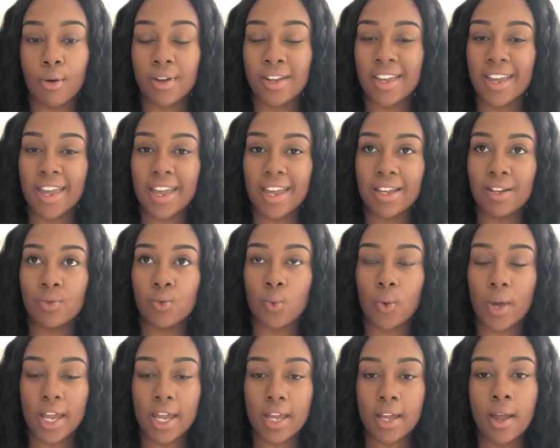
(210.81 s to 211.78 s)
gain
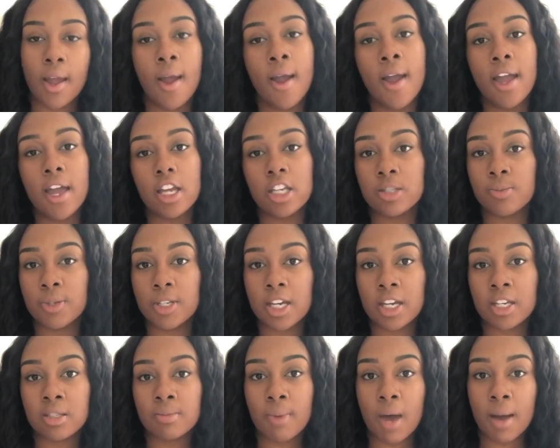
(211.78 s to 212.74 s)
weight, is
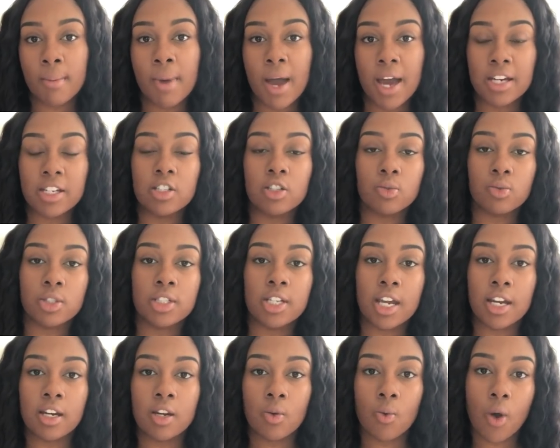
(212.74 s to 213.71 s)
because my body is
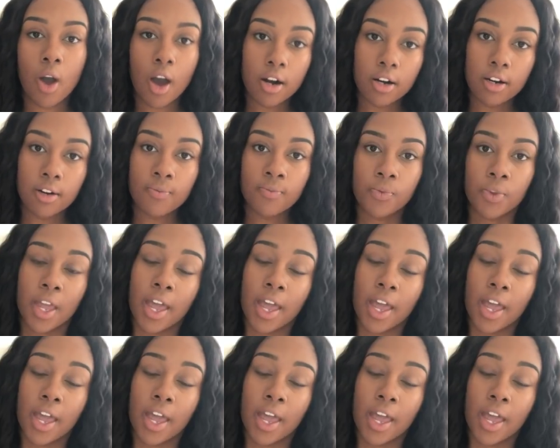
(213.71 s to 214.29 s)
retaining water.